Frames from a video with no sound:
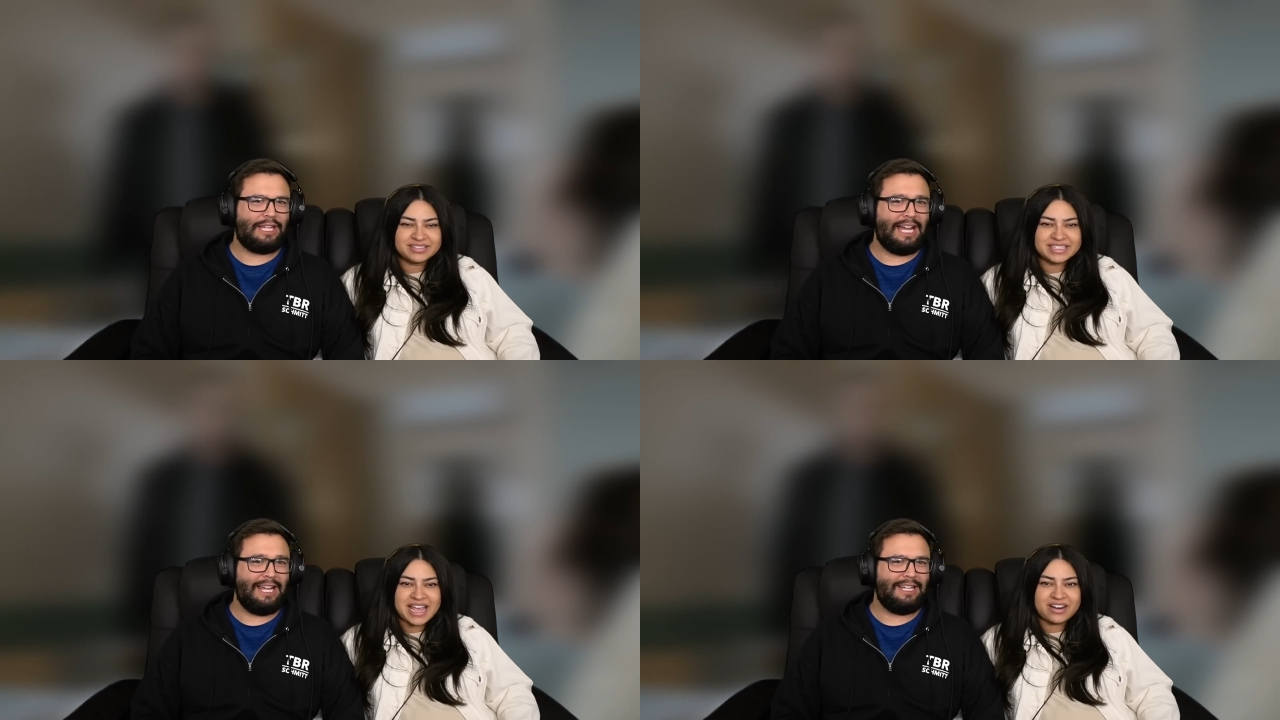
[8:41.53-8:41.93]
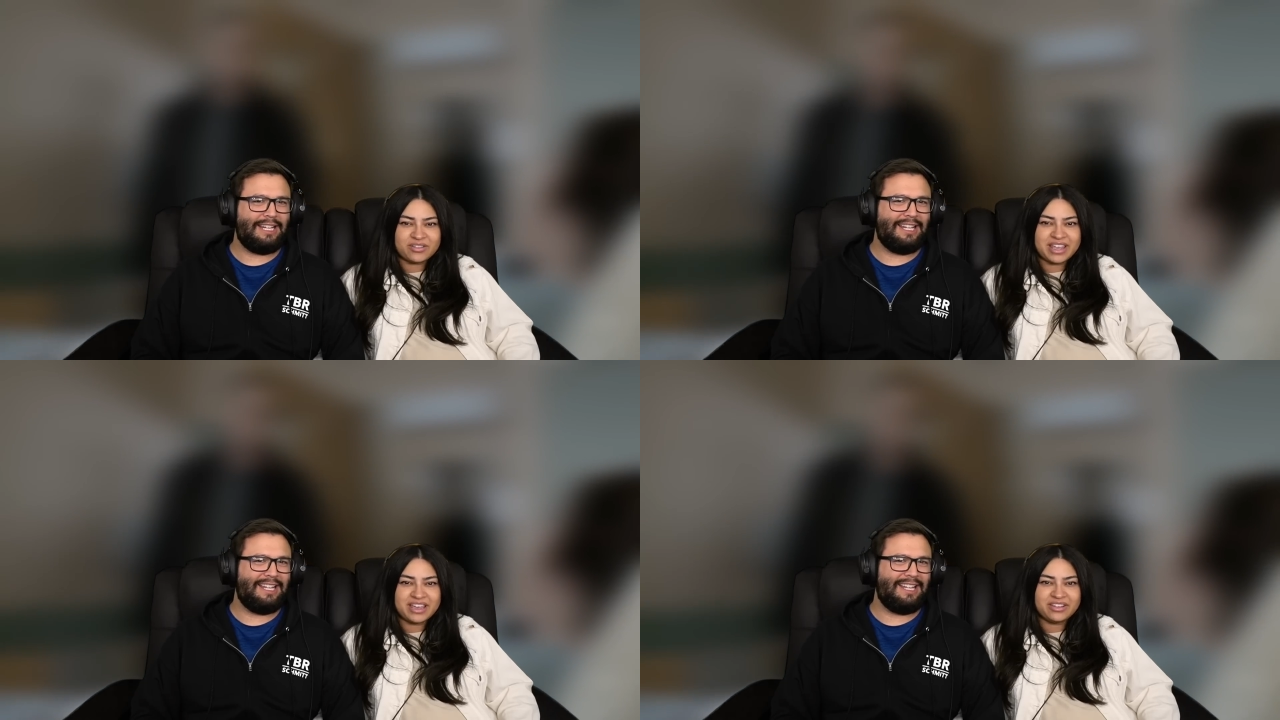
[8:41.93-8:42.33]
Speaker 1: You
Speaker 2: kind of
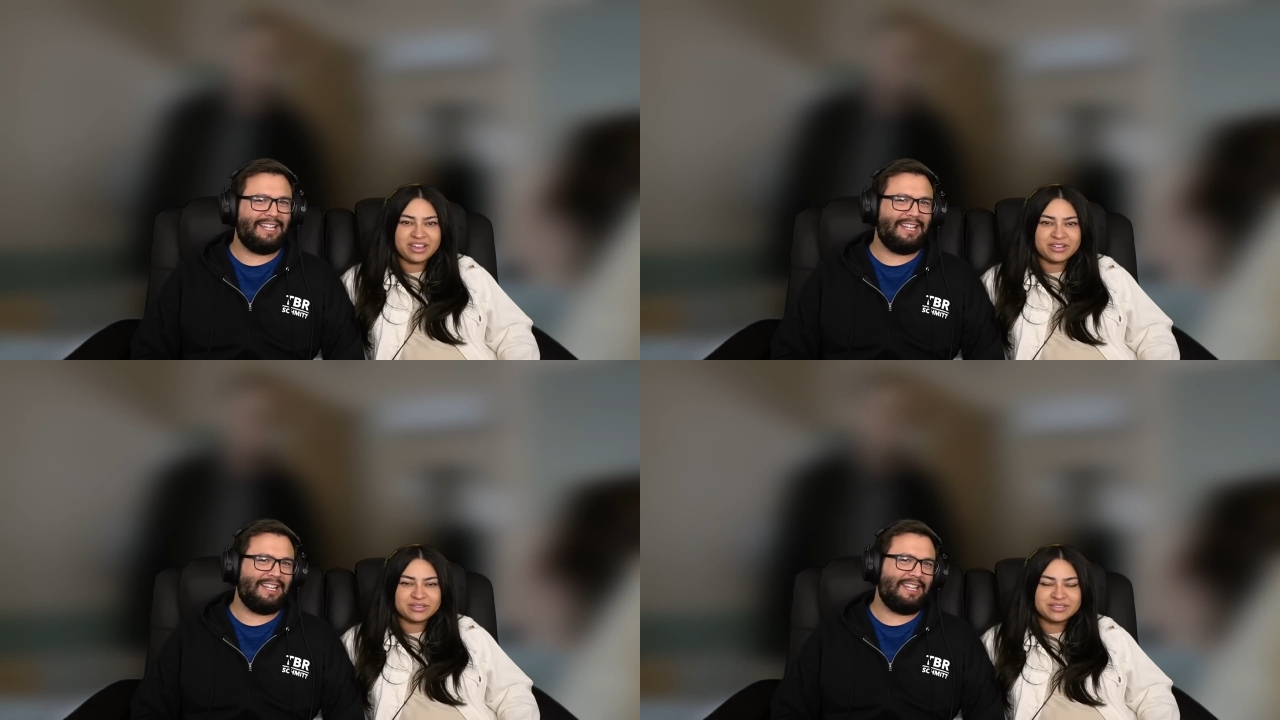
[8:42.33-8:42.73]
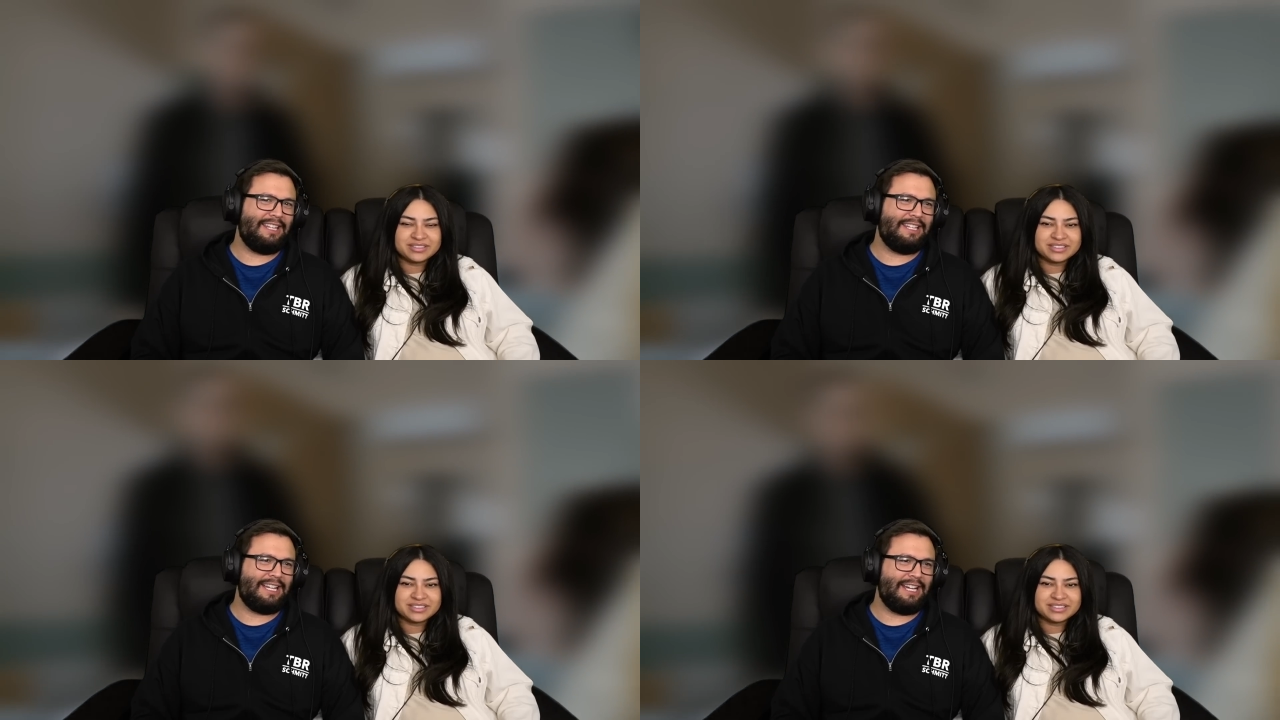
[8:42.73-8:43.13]
kill you.
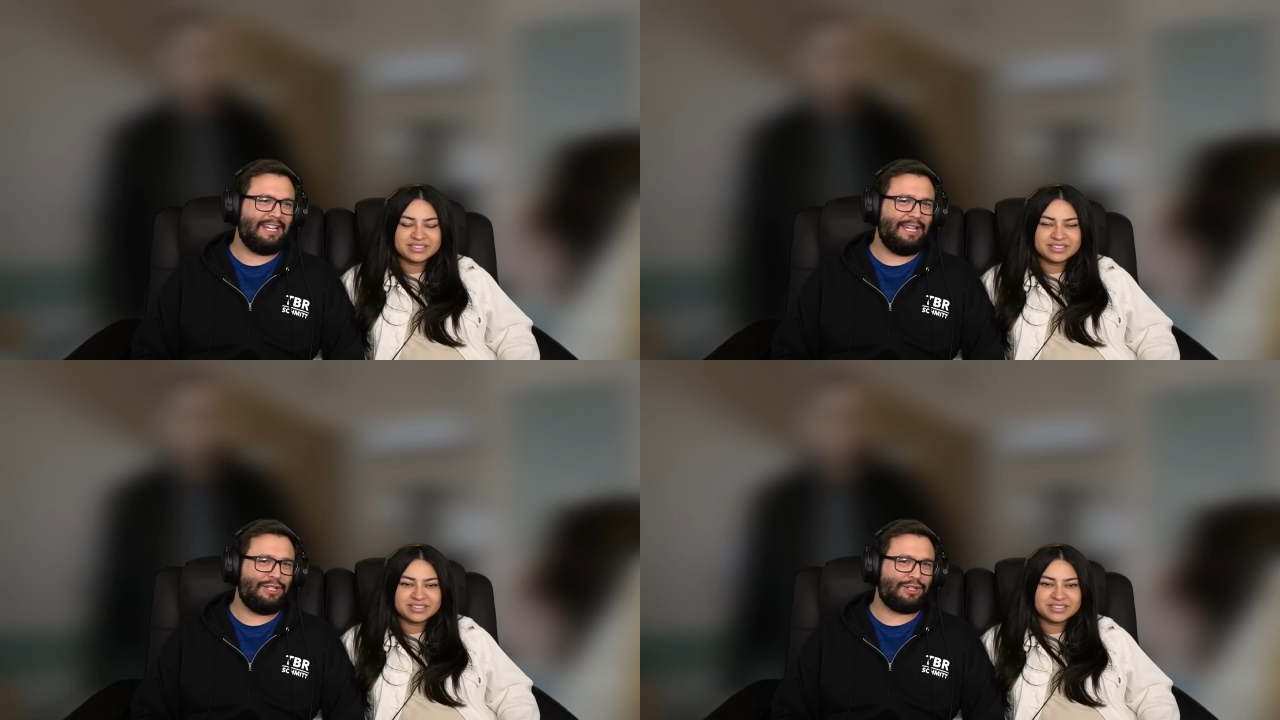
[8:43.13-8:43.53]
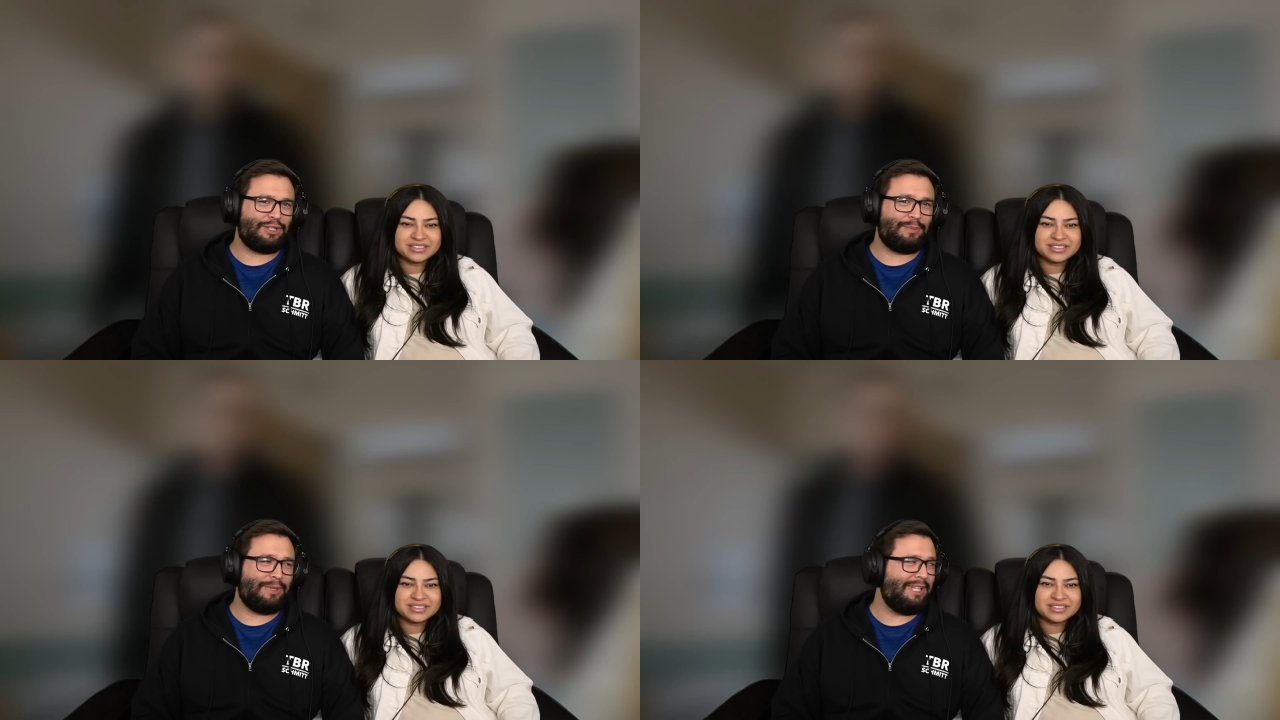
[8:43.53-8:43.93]
Speaker 1: You kind of need your
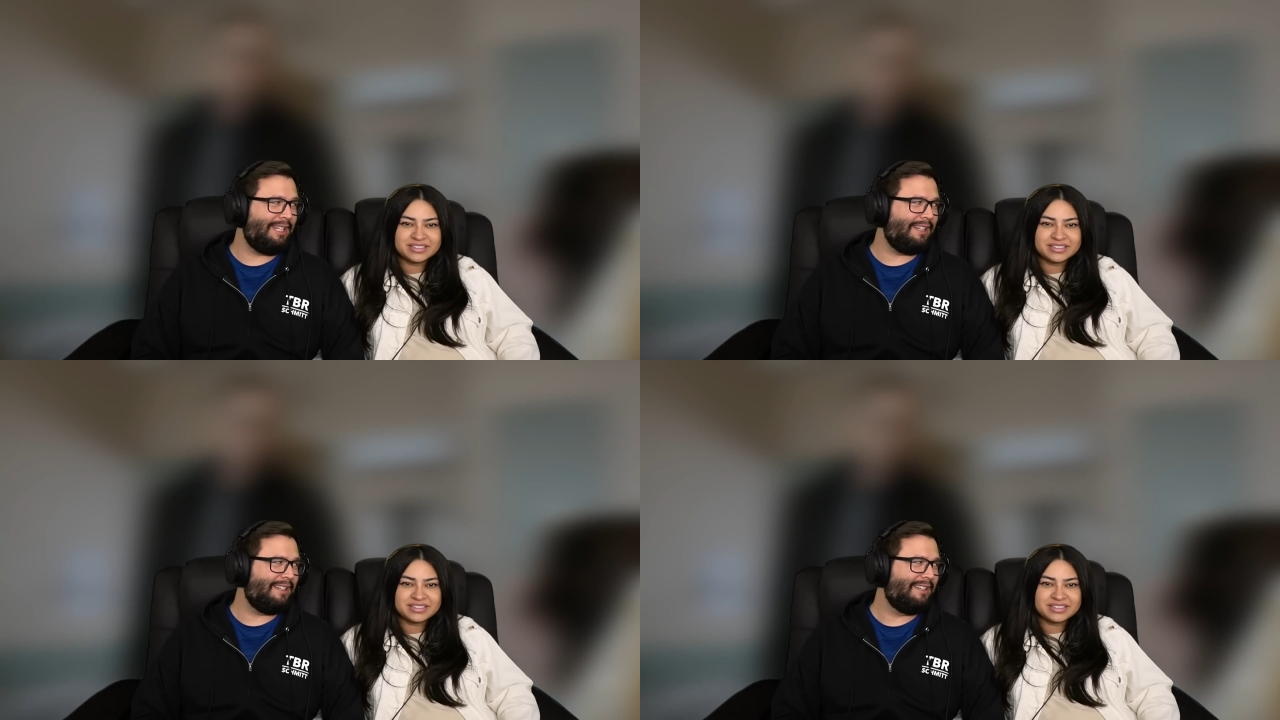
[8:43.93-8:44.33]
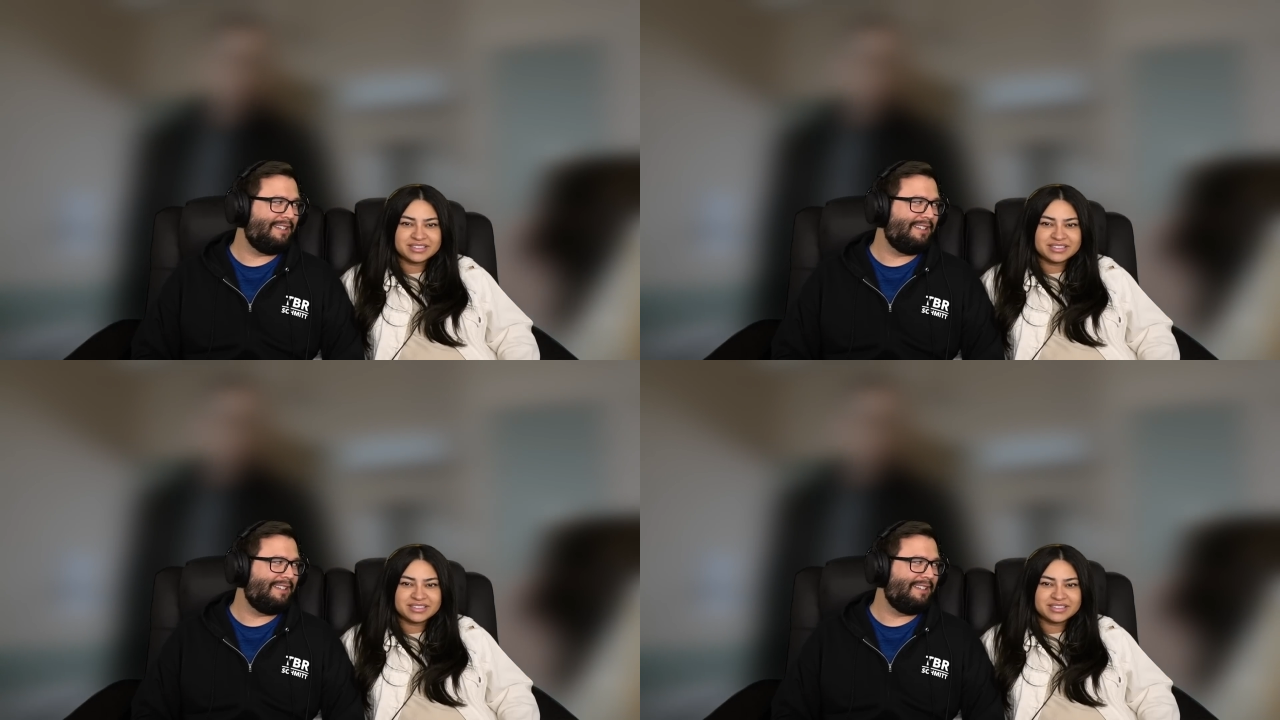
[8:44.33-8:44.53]
spleen.